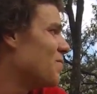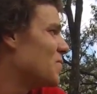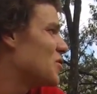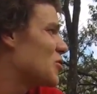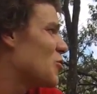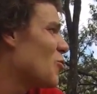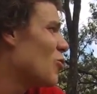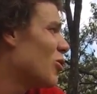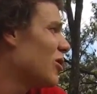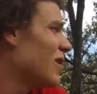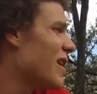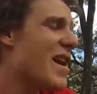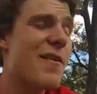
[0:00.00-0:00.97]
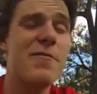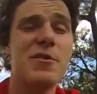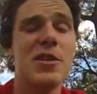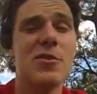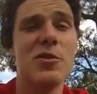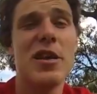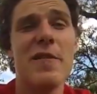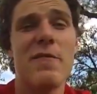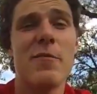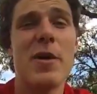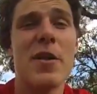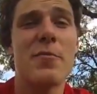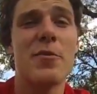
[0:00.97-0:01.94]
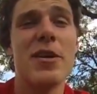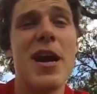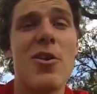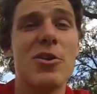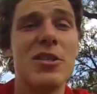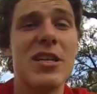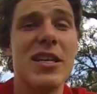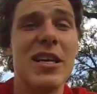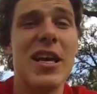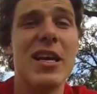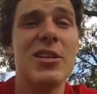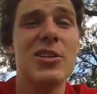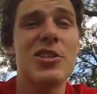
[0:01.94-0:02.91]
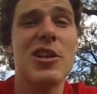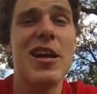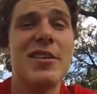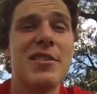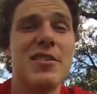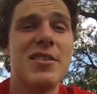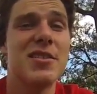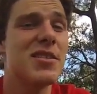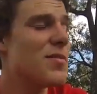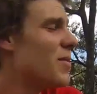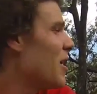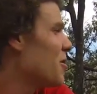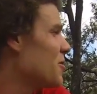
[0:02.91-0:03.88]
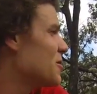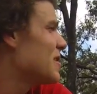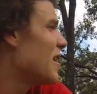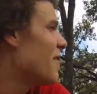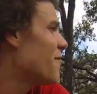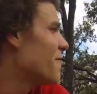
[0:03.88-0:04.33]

school every single day for about 3 hours, getting English classes and some other stuff.